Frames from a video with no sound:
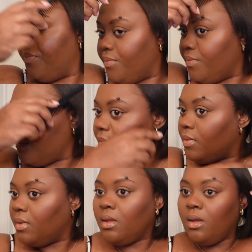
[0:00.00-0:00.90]

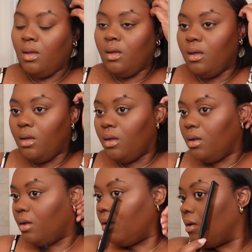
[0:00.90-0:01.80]

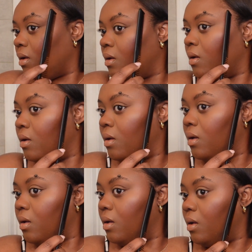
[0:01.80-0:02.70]

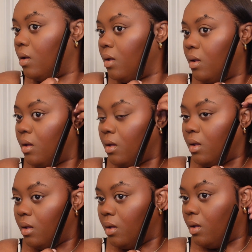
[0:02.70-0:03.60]

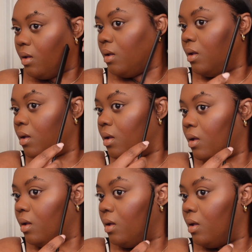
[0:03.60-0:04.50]

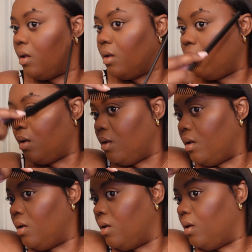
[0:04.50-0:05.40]

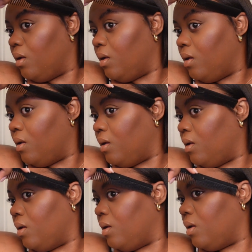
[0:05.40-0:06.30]

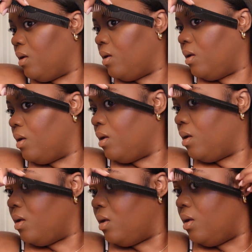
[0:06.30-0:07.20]

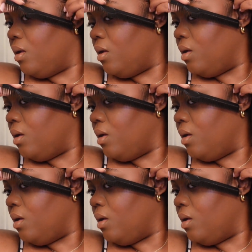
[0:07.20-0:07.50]
(no one is talking)